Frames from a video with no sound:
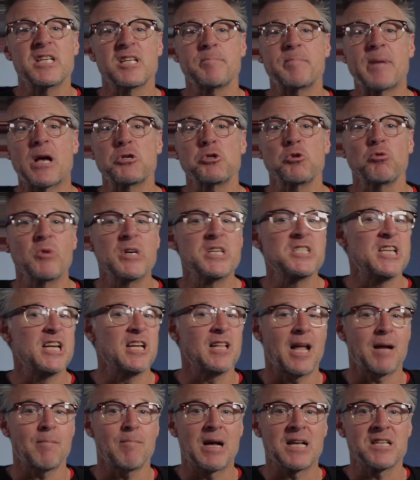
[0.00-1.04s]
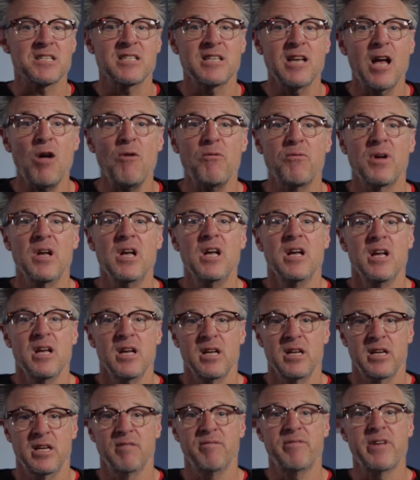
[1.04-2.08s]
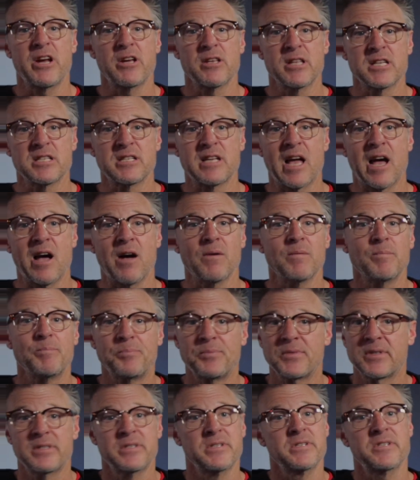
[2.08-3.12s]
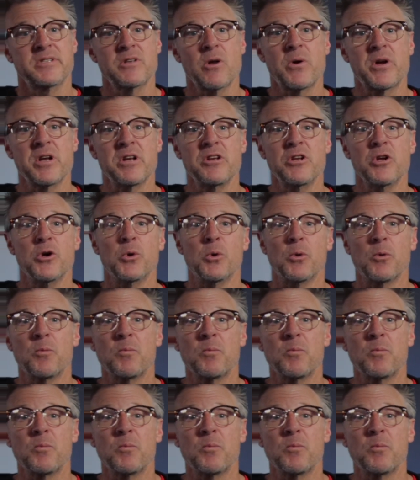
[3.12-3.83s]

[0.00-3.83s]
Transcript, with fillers: spatial reasoning like myself can figure this out, so can you.